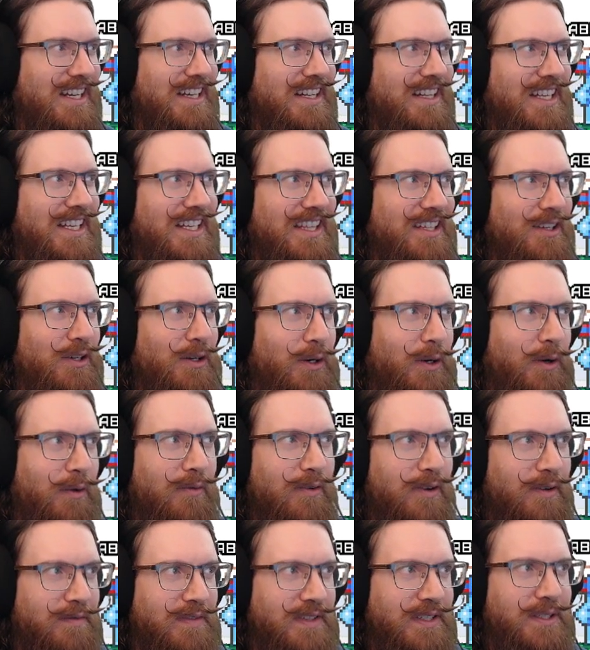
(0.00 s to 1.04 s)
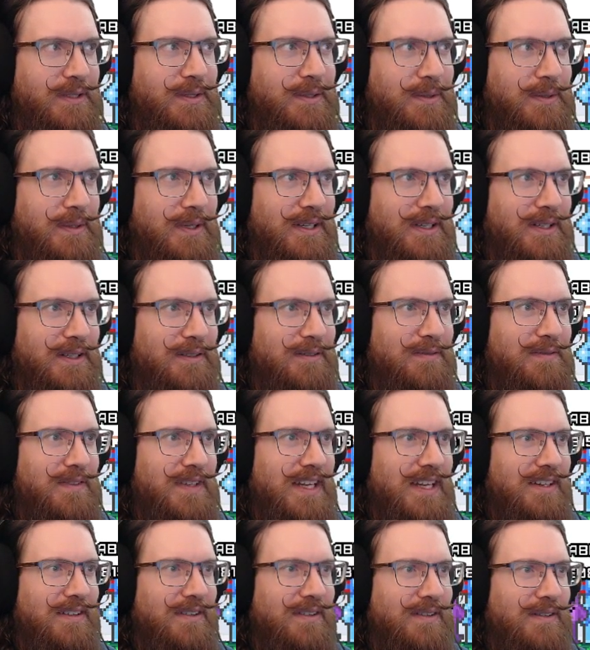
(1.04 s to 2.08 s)
of like the overview of
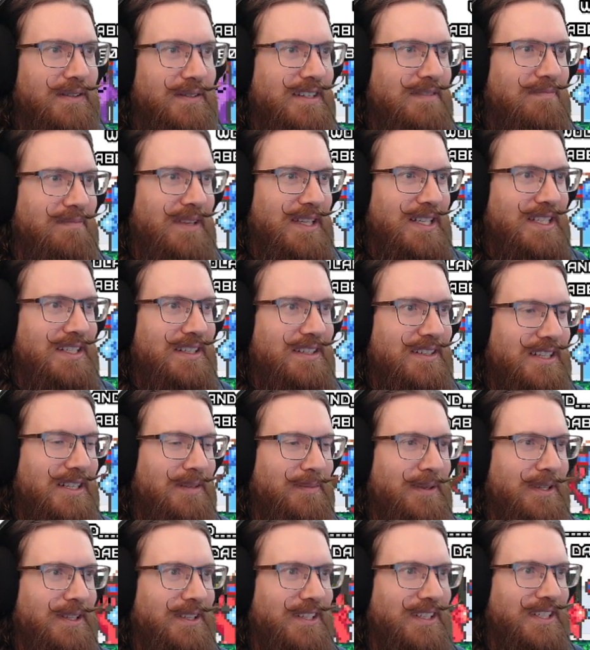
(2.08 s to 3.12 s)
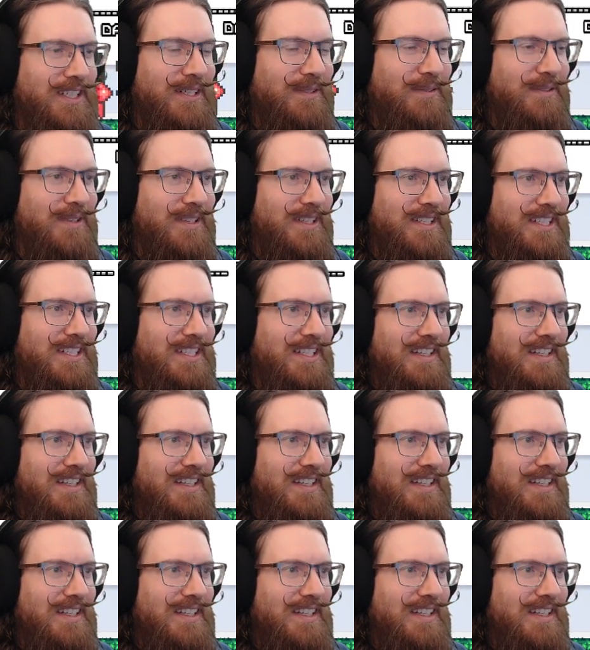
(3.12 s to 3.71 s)
how my stair stepping logic works.